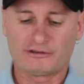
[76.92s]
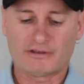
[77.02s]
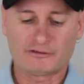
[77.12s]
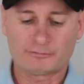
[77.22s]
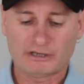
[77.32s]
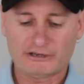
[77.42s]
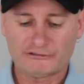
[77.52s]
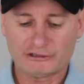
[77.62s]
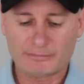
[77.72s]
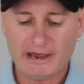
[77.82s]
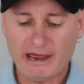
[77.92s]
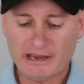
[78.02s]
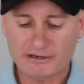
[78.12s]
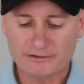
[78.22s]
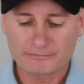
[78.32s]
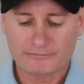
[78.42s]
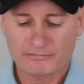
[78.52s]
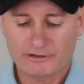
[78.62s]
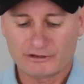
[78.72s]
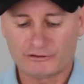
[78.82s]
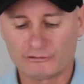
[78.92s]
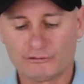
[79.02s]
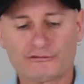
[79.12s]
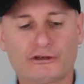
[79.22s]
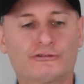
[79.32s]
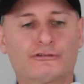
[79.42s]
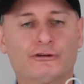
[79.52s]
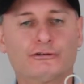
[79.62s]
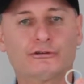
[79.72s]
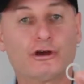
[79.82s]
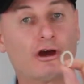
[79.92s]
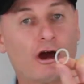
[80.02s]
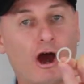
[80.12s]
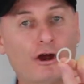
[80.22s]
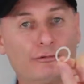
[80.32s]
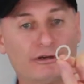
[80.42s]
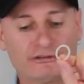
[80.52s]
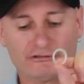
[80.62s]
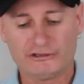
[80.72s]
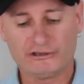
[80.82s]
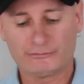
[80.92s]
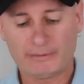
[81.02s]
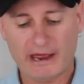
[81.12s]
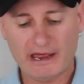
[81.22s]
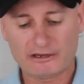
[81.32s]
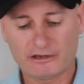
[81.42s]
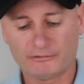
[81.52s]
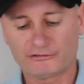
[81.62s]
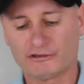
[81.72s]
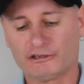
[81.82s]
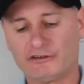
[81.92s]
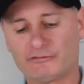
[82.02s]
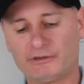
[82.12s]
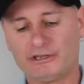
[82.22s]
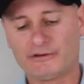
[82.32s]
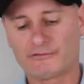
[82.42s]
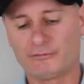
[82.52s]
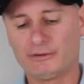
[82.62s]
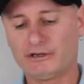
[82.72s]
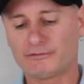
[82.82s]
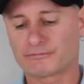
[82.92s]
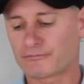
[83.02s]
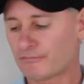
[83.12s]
Of this plastic bag, there's also two O-rings in this bag. I'm just going to leave them in there for a minute,